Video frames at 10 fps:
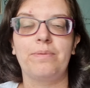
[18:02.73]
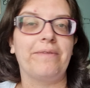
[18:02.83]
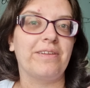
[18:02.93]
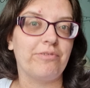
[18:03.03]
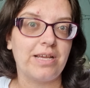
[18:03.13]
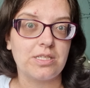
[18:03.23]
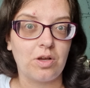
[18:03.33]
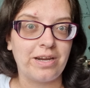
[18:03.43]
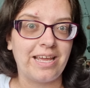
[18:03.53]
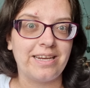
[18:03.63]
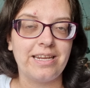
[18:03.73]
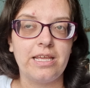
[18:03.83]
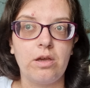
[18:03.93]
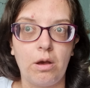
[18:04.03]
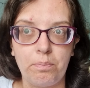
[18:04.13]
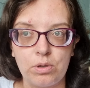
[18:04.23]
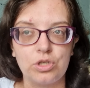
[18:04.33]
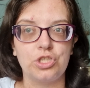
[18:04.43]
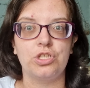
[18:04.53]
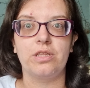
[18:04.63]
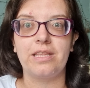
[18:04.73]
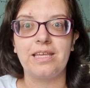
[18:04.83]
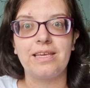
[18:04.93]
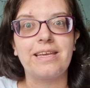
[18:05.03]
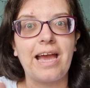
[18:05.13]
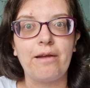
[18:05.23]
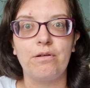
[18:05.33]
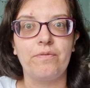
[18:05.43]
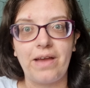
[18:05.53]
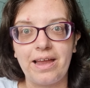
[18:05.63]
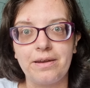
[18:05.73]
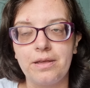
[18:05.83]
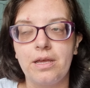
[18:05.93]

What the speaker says: up having Grace on her knee or push the caravan.